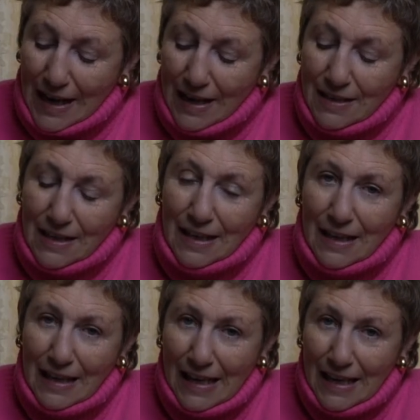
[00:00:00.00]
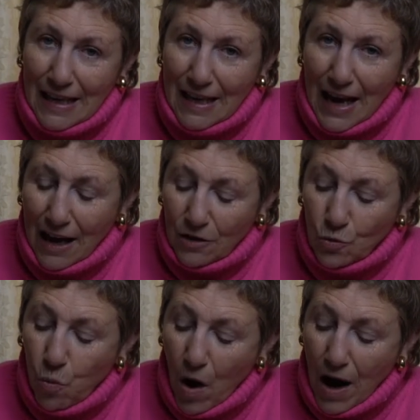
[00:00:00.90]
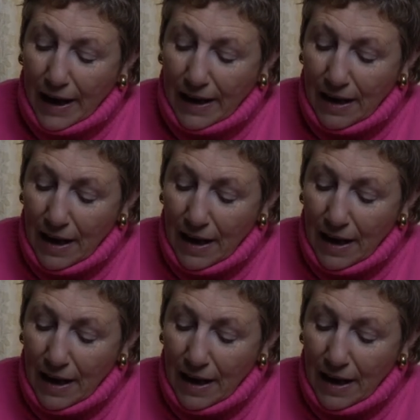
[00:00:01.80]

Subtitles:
ending in E and Y.